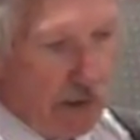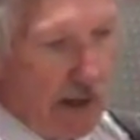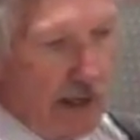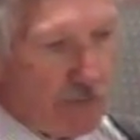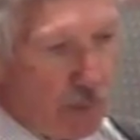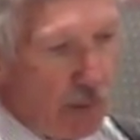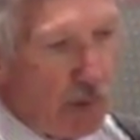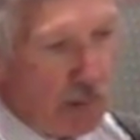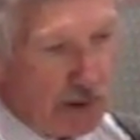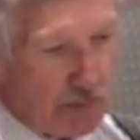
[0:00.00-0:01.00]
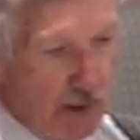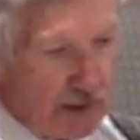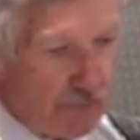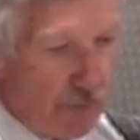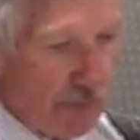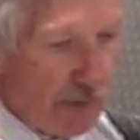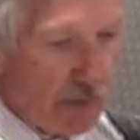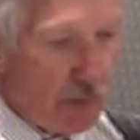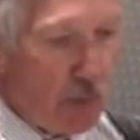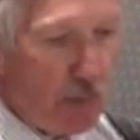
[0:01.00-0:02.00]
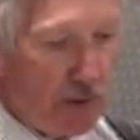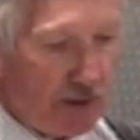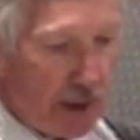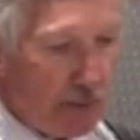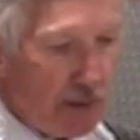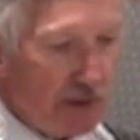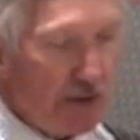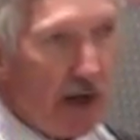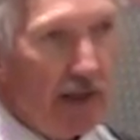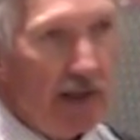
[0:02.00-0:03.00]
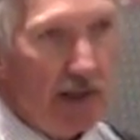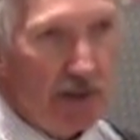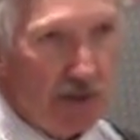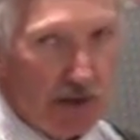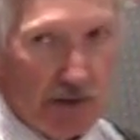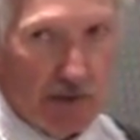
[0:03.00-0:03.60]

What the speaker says: As Pribram explains further, the movements can be as tiny as the